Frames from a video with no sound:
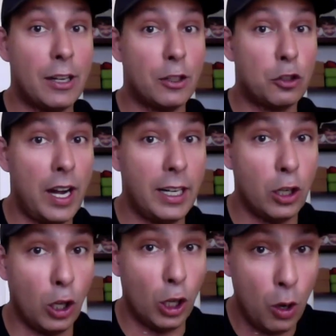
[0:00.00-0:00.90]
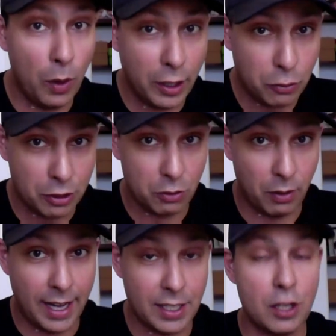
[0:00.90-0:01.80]
created low interest
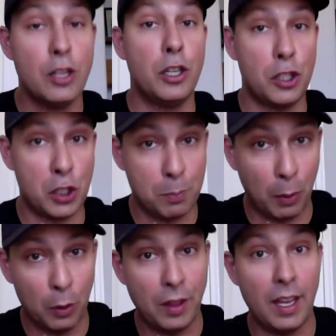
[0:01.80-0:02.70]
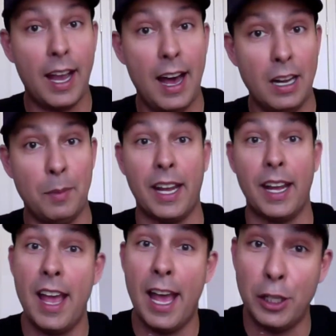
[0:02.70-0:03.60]
rates to spur the economy.
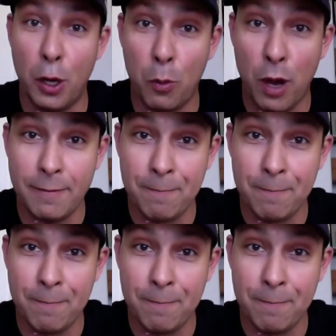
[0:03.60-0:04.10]
And you know what?